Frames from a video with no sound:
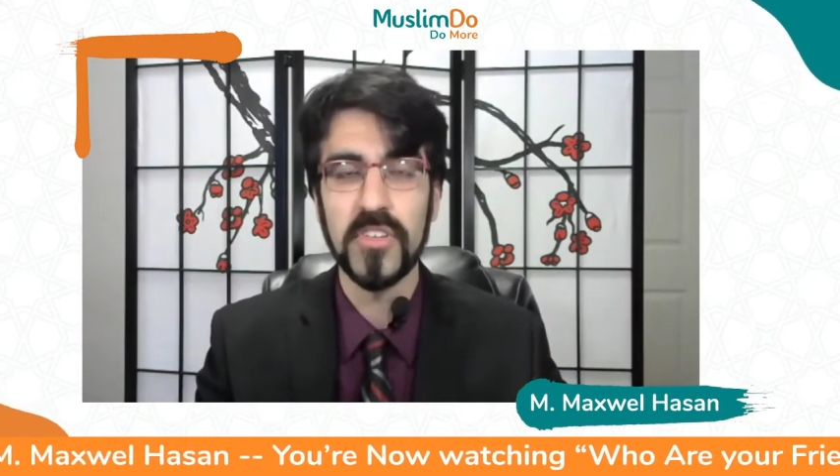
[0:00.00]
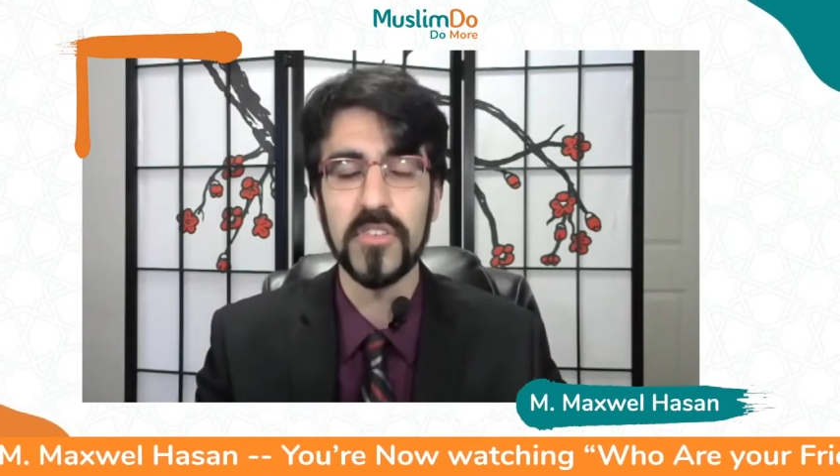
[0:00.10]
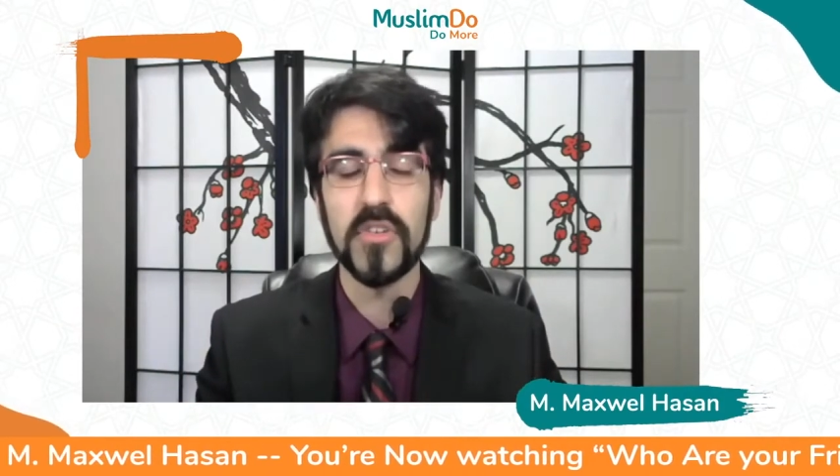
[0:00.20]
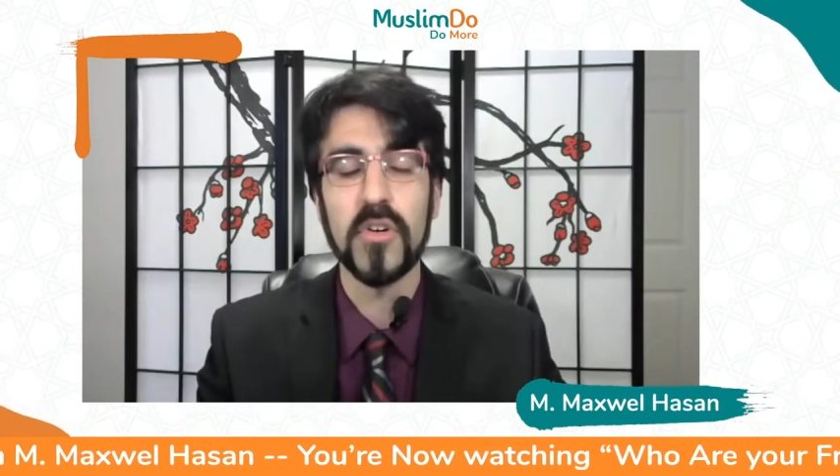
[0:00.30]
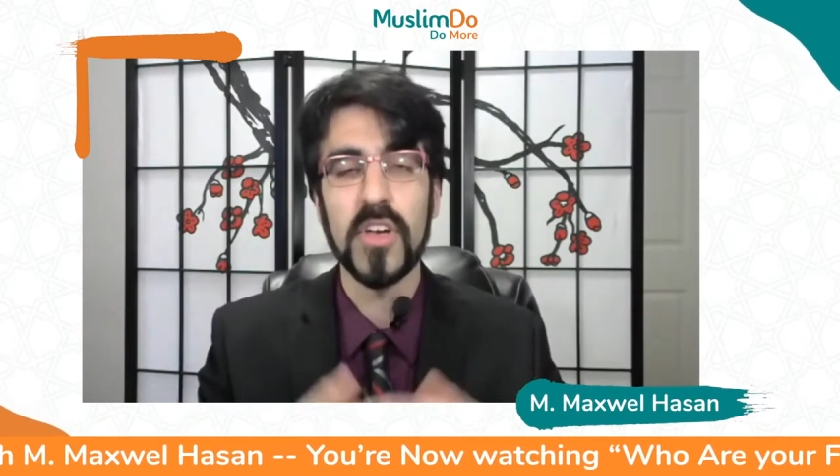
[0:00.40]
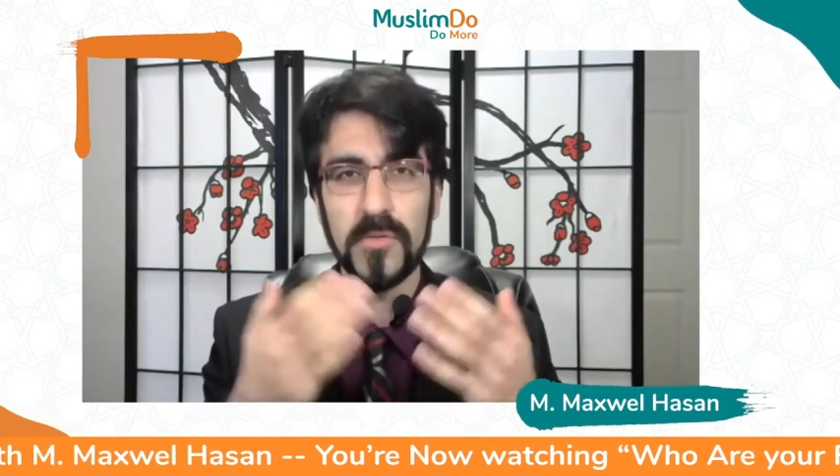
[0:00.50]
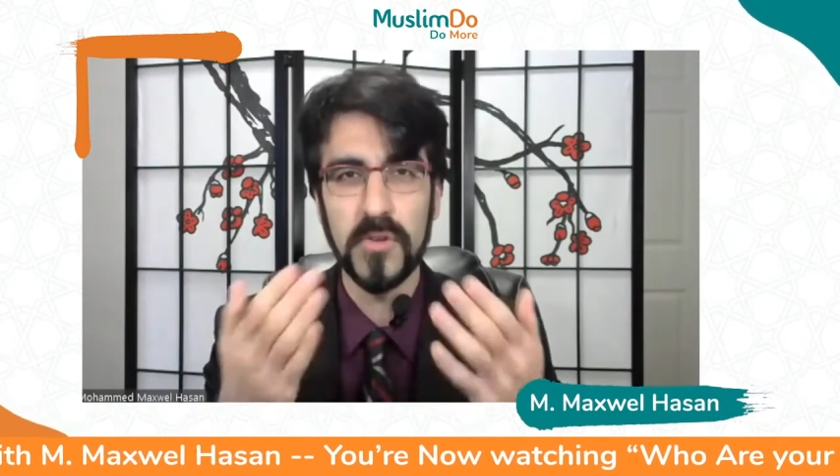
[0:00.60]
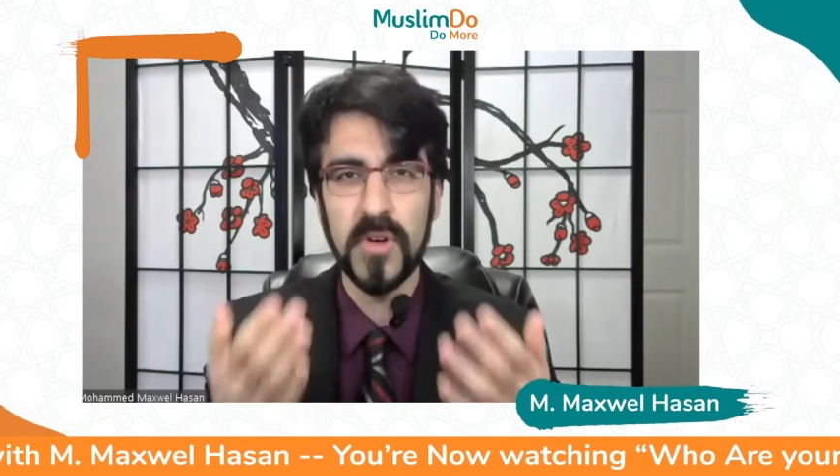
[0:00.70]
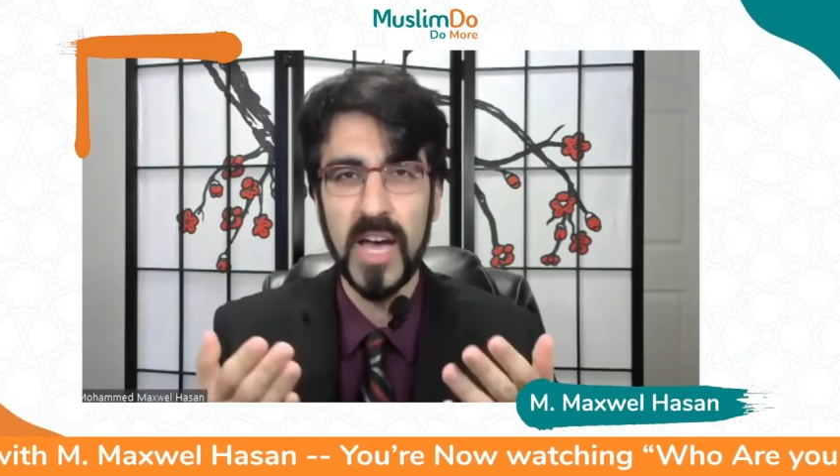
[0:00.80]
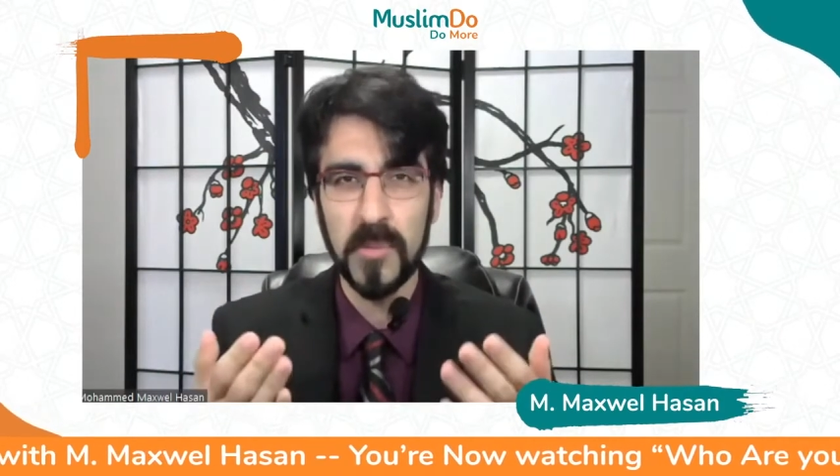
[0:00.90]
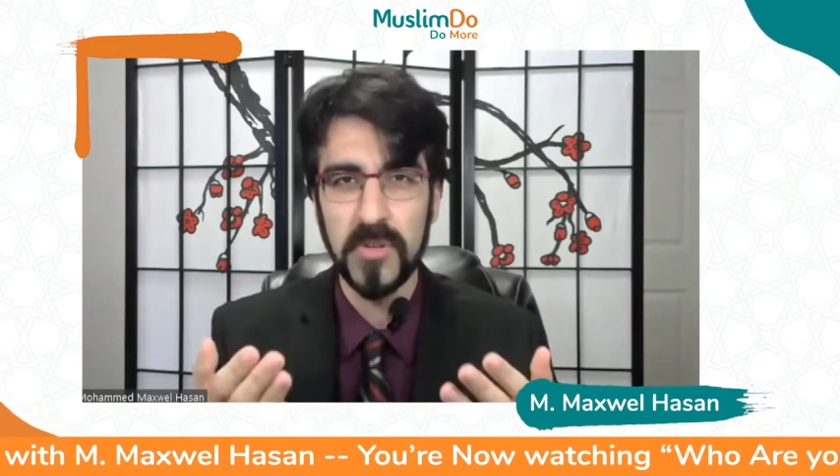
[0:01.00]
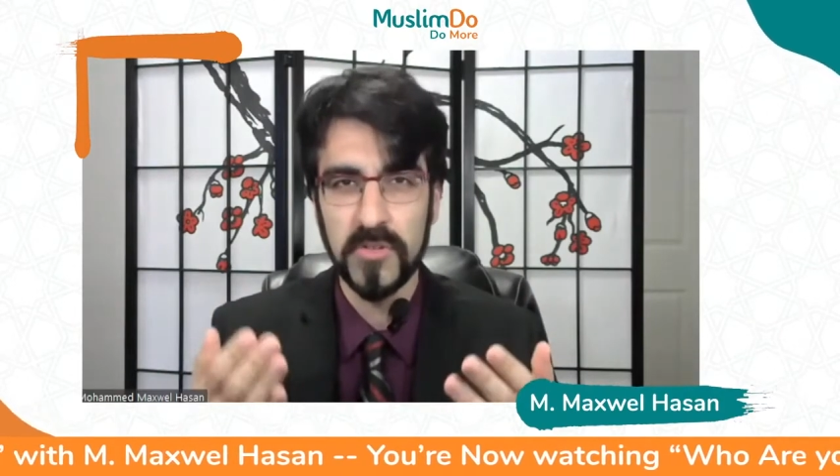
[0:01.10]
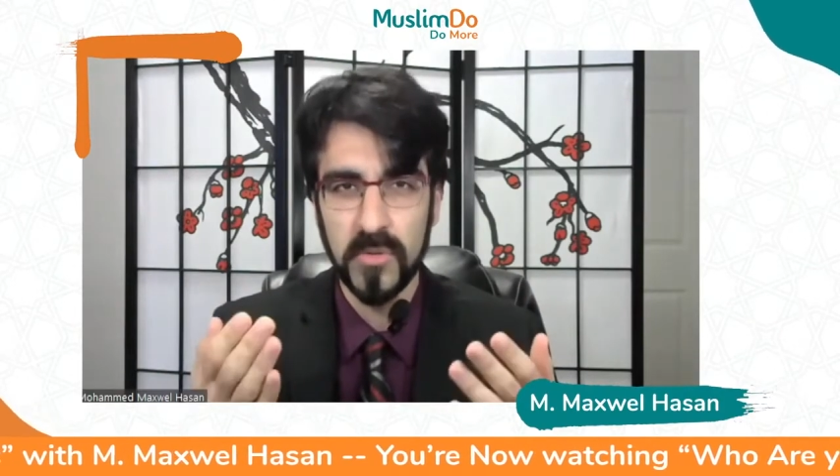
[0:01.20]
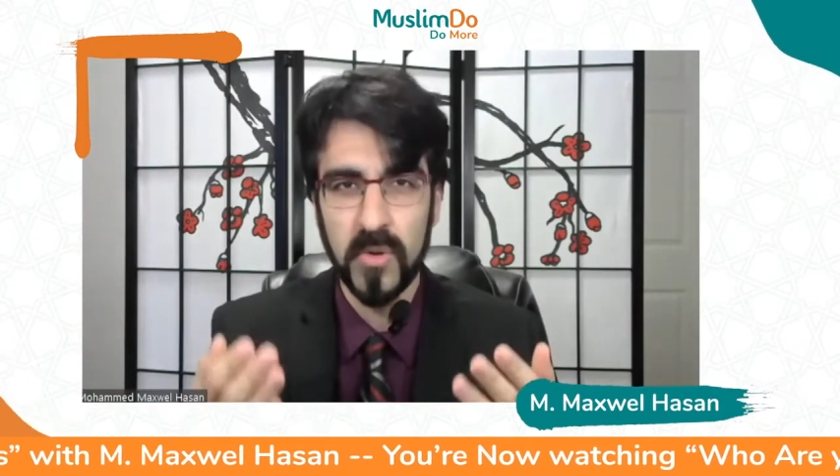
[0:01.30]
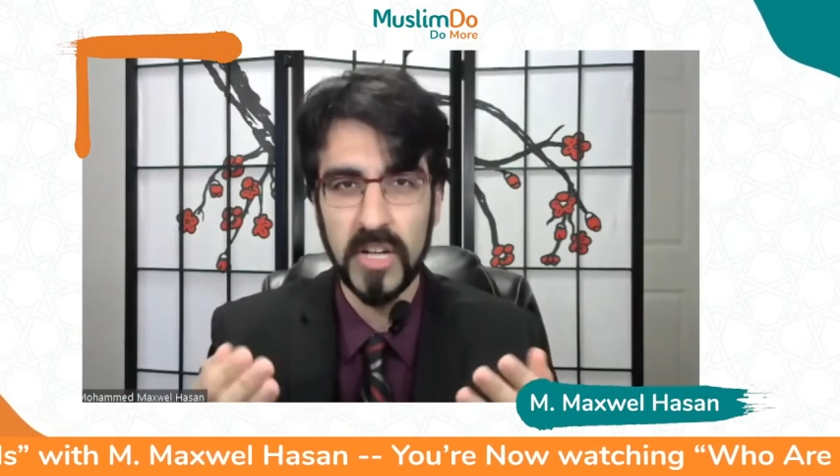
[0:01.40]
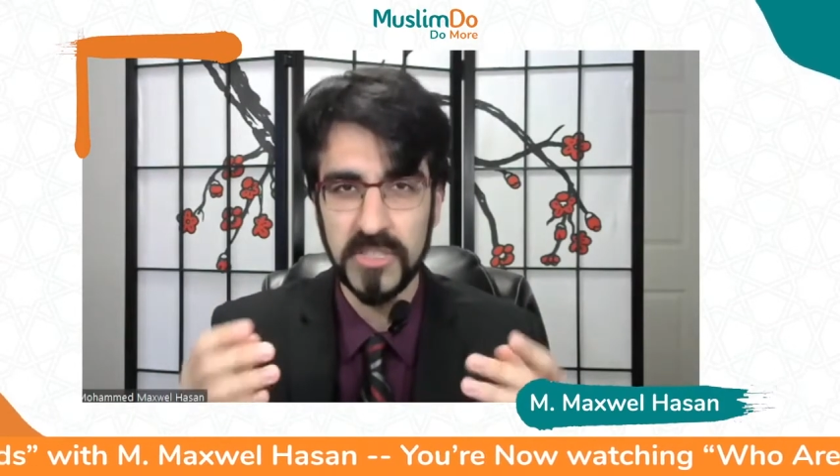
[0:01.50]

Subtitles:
So if you happen to watch